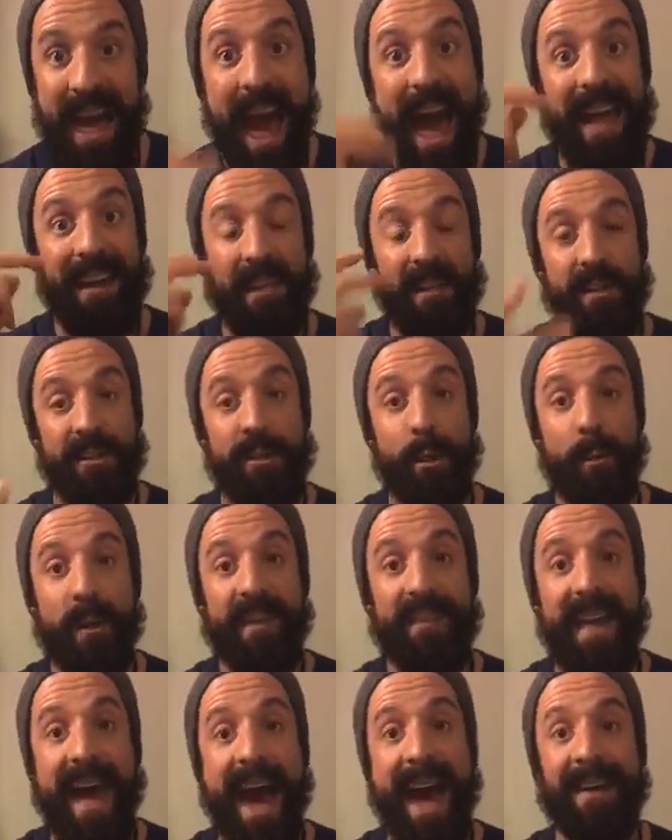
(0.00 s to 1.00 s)
And in
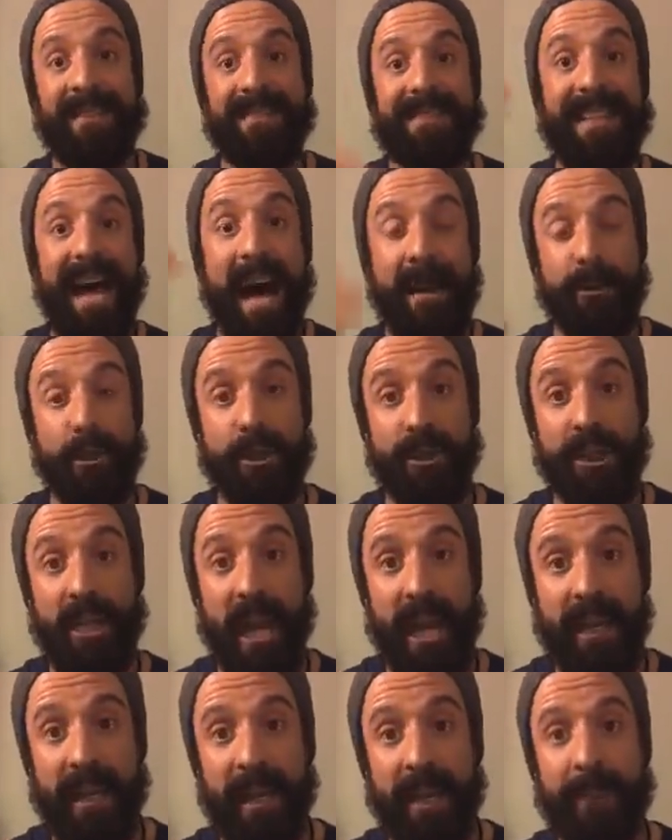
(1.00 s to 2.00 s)
doing that, Dr.
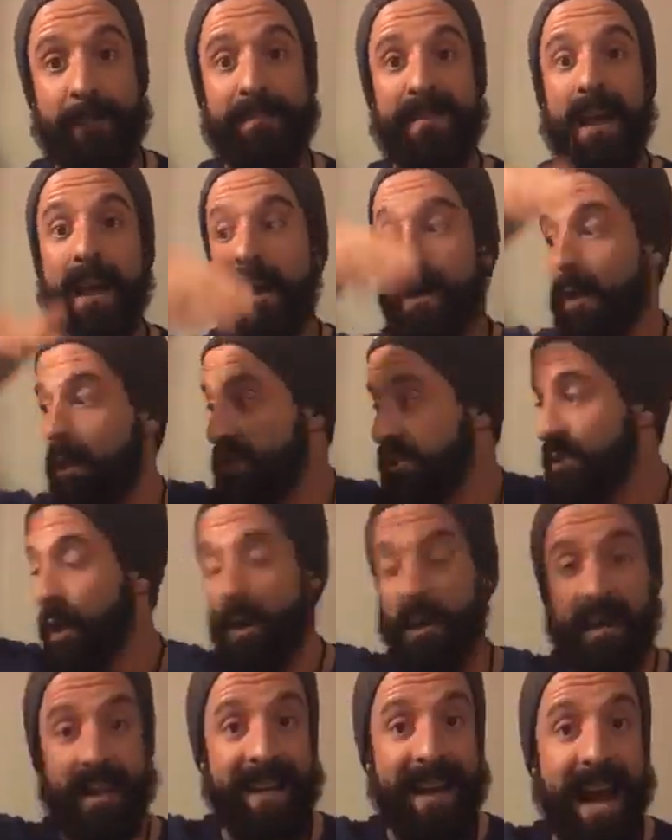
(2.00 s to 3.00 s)
Cheney,
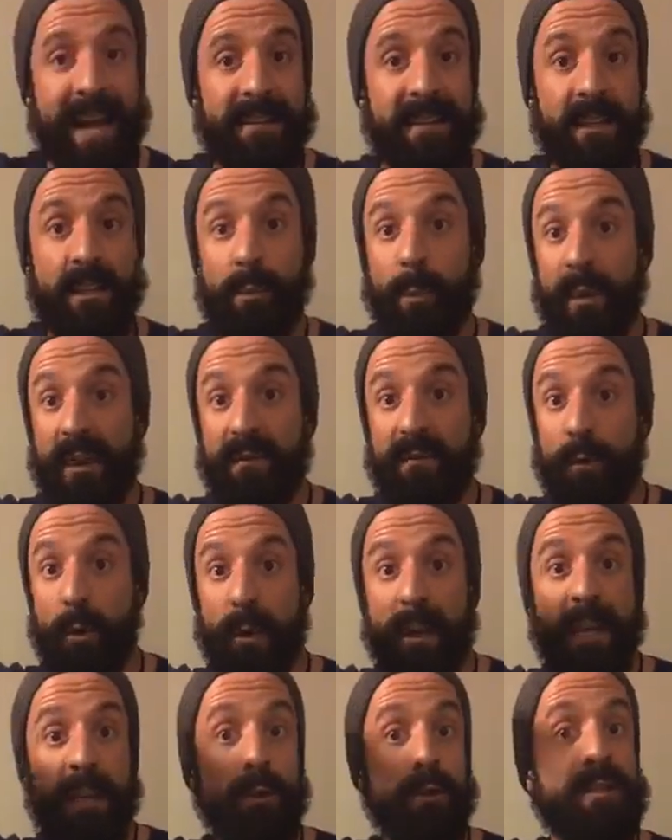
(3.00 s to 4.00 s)
starting in
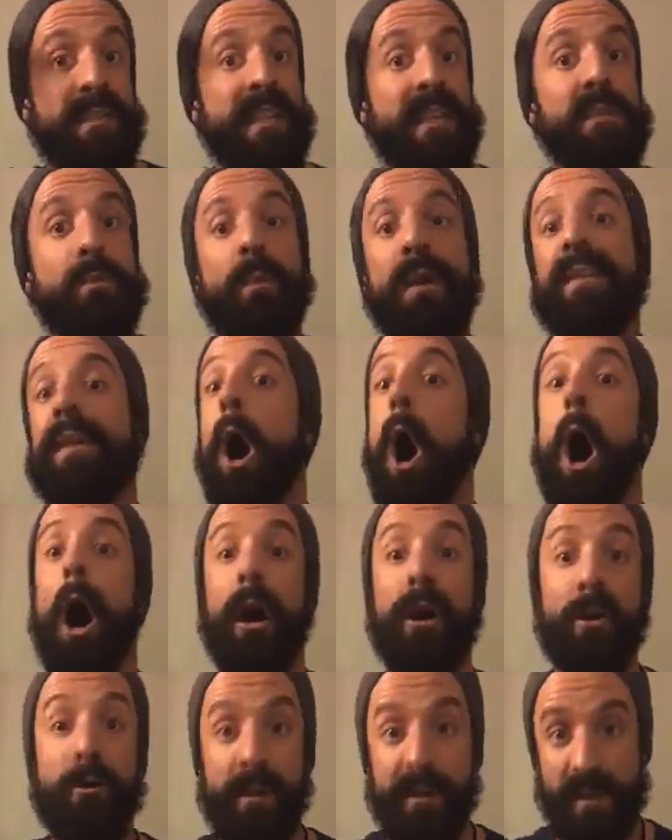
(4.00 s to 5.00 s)
1924, he used this with
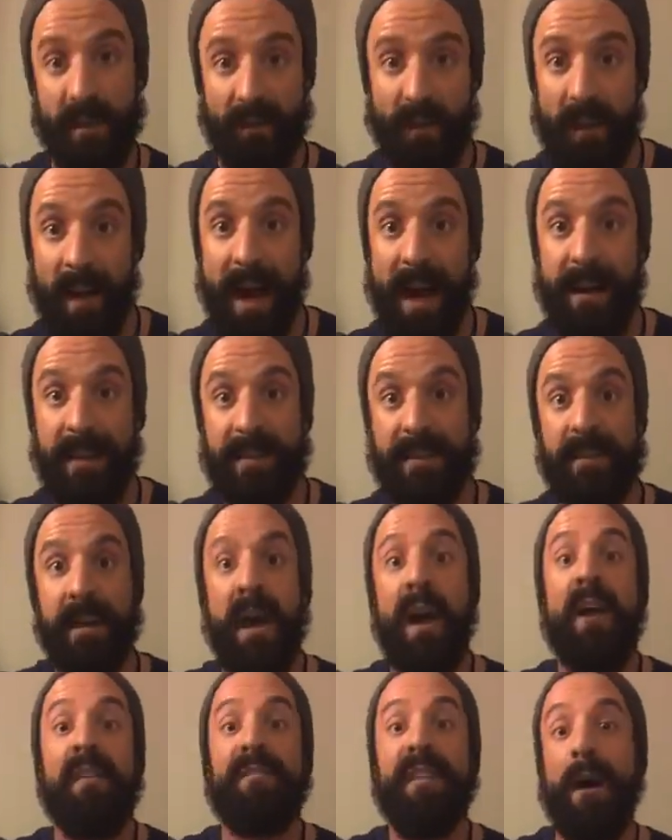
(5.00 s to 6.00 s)
hundreds of clients,
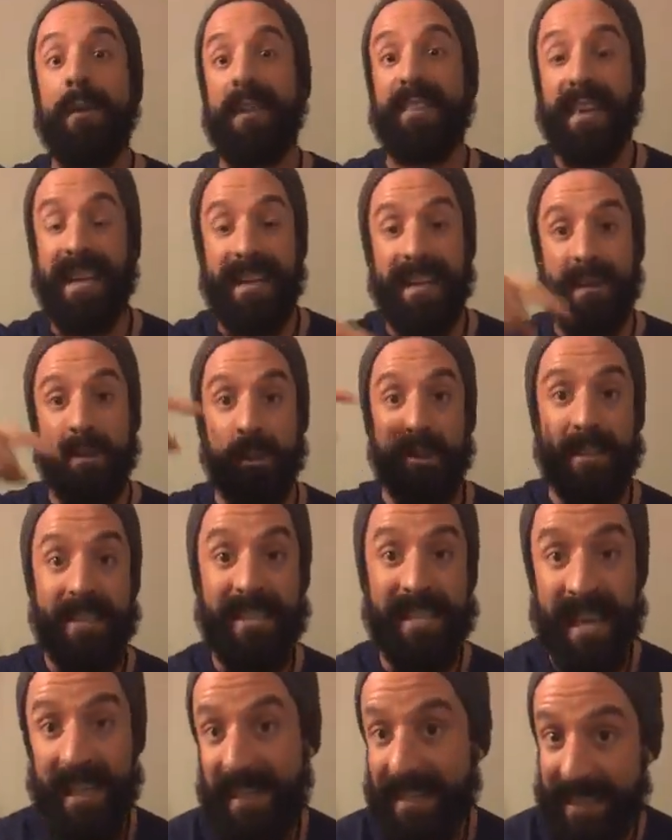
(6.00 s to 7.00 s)
found that they either
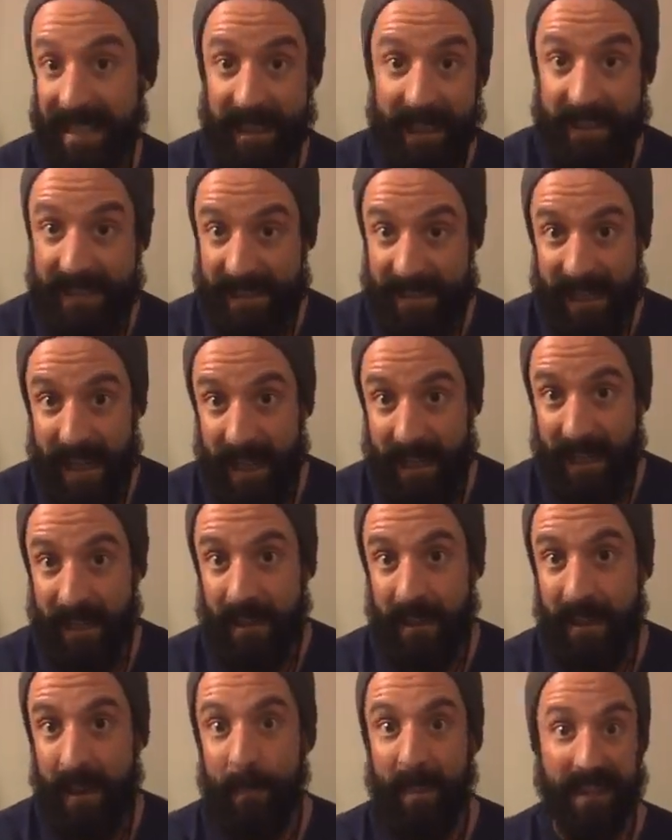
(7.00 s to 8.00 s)
didn't get sick
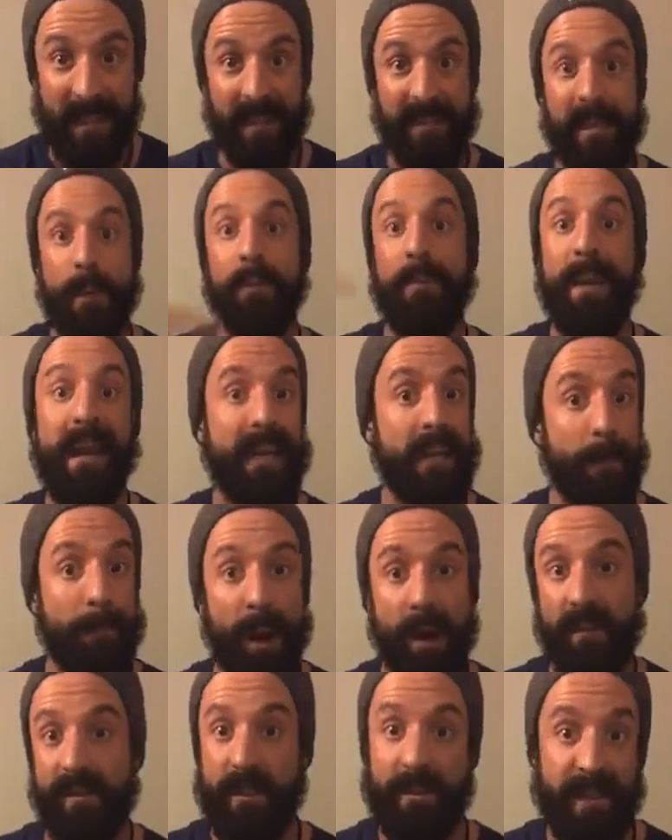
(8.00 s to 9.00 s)
because they would make it a
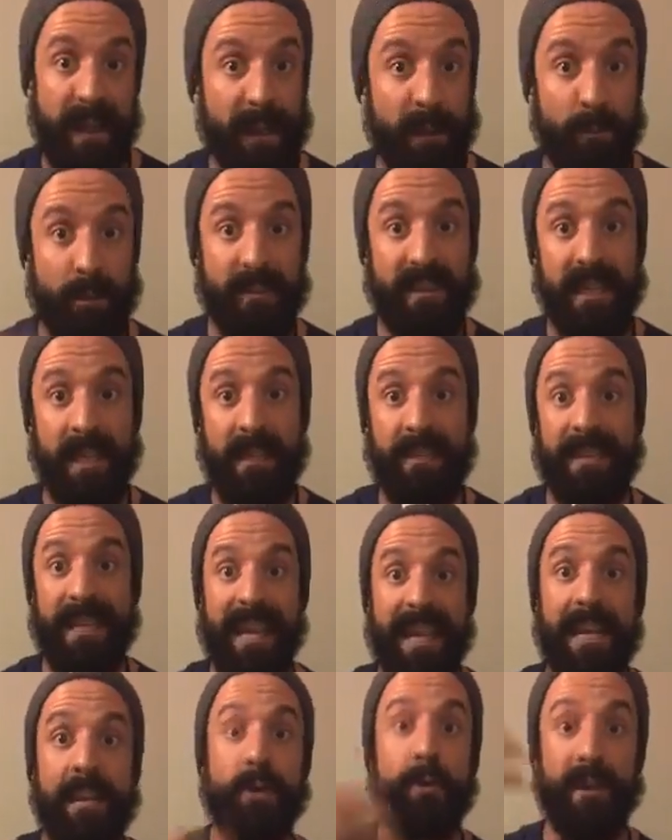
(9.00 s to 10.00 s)
part of their daily routine
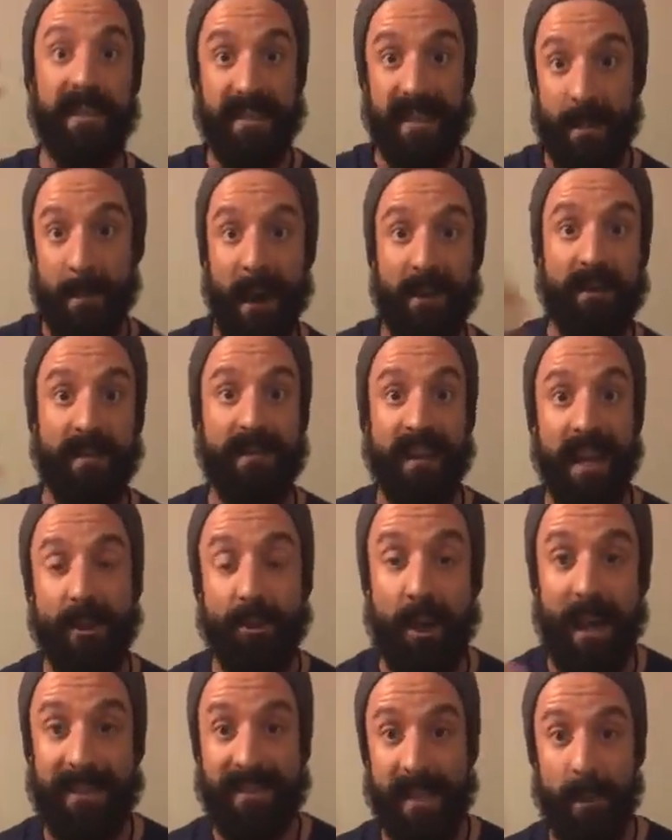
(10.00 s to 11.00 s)
to increase the amount of
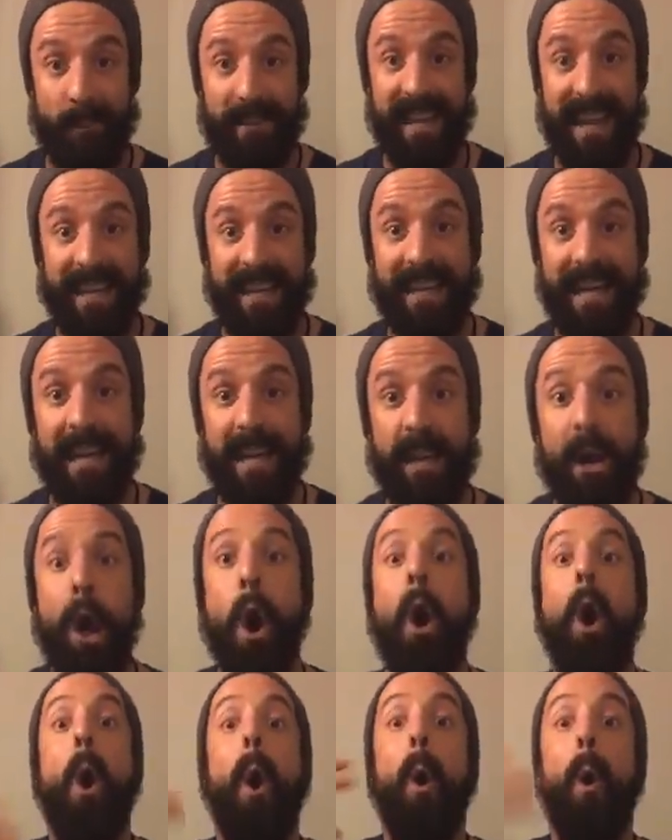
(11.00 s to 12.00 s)
electrons they were taking in,
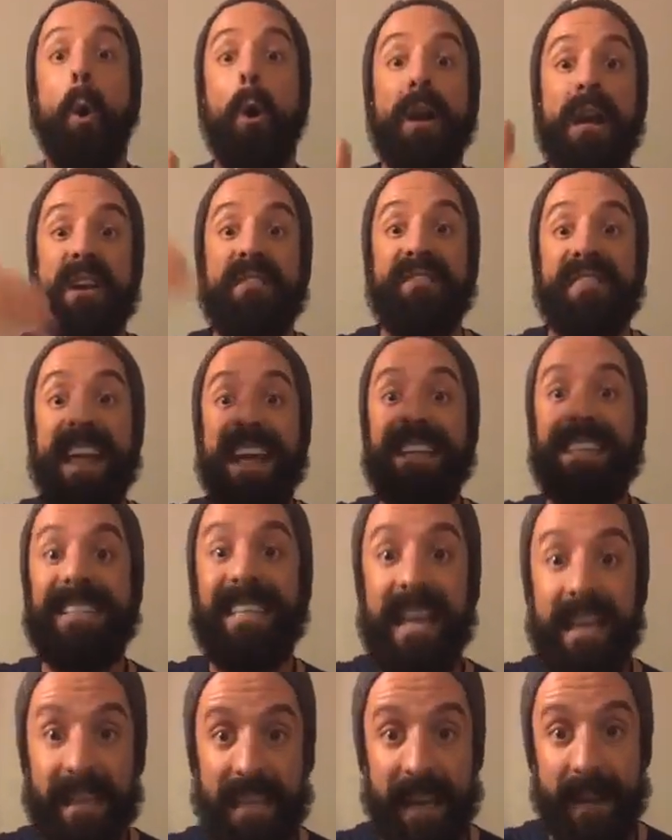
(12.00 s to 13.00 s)
or if they
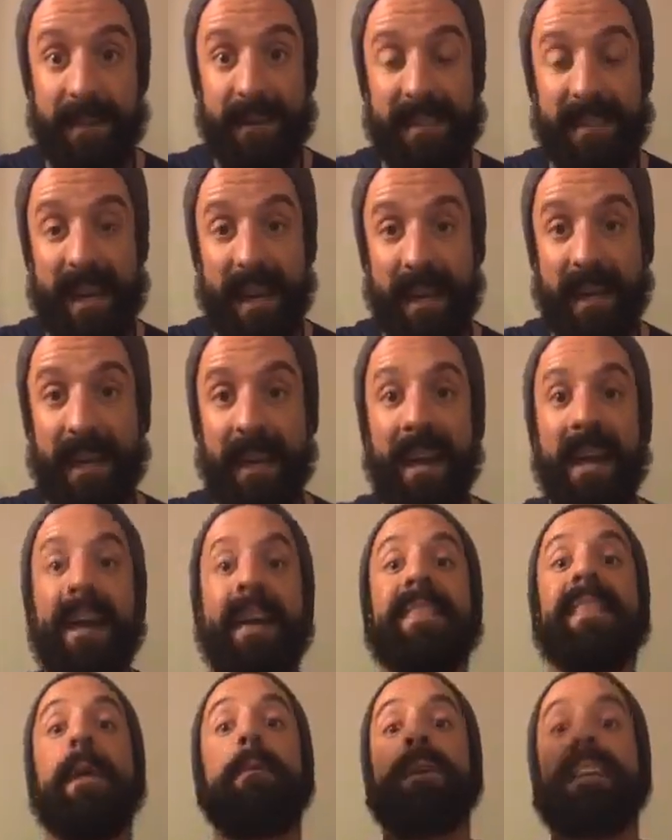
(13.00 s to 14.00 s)
did get sick,
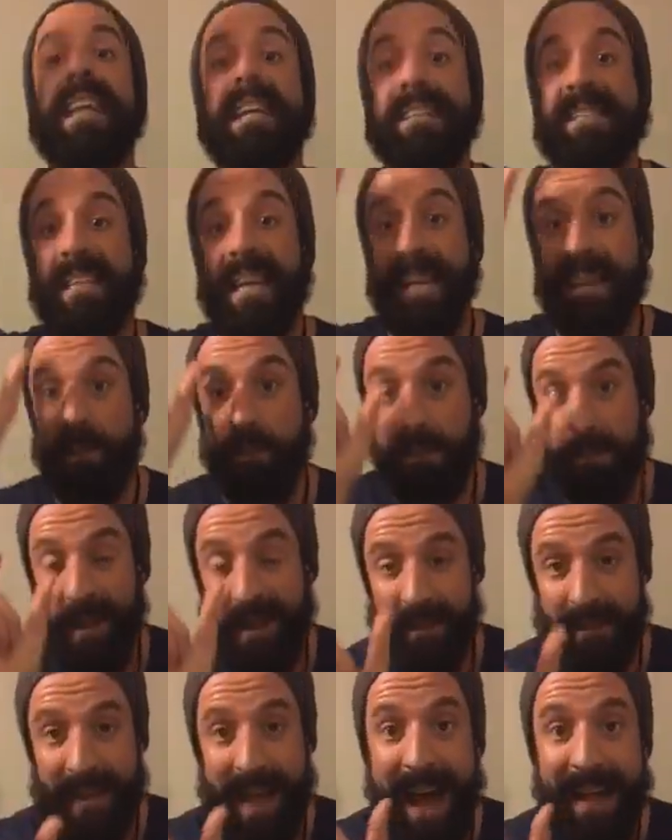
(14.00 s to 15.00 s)
they would get sick and they would spend
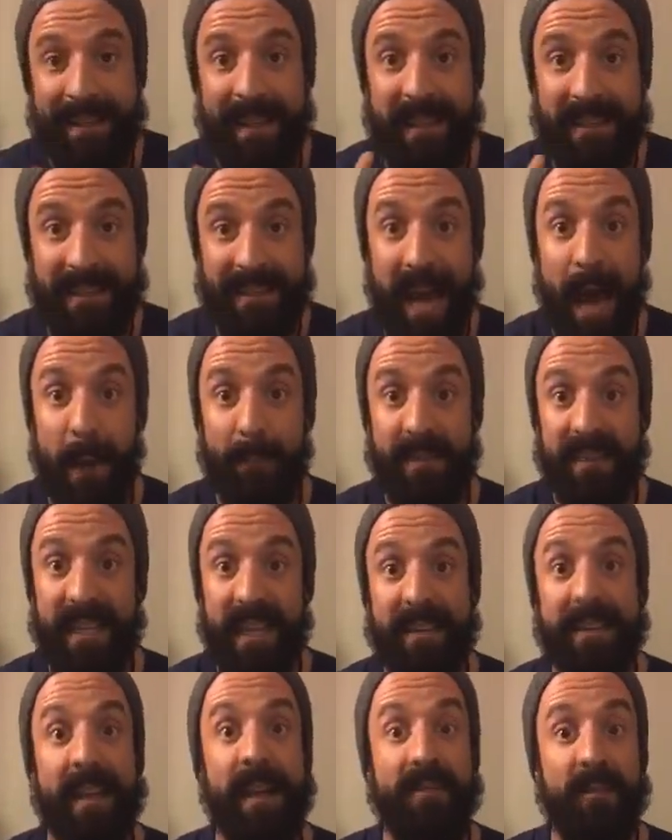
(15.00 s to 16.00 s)
a lot less time
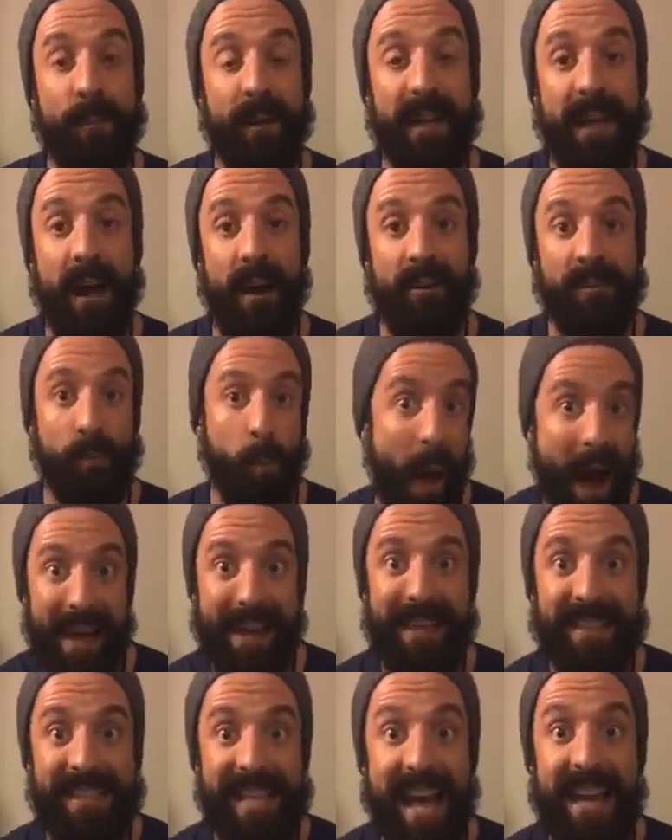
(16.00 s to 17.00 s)
sick than everybody else. Why
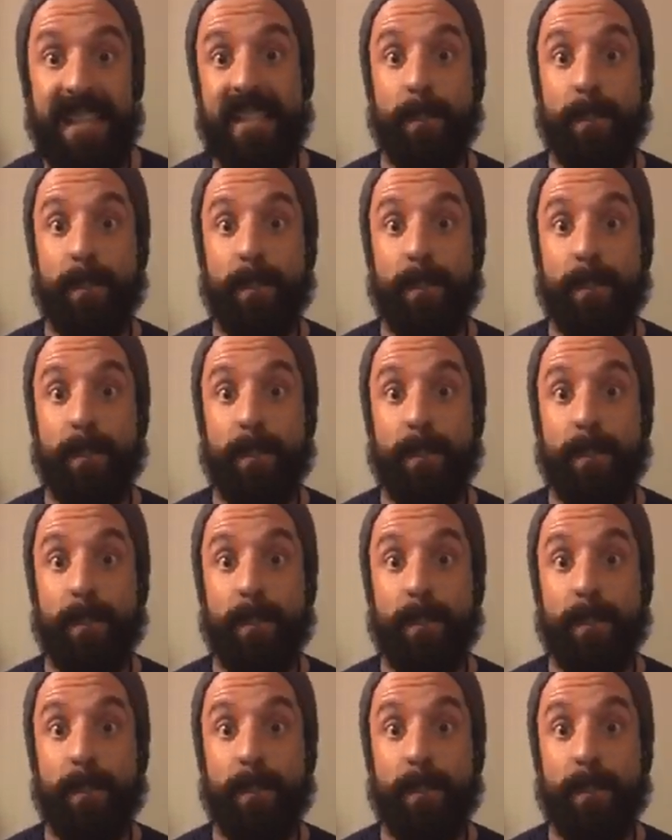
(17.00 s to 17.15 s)
is that?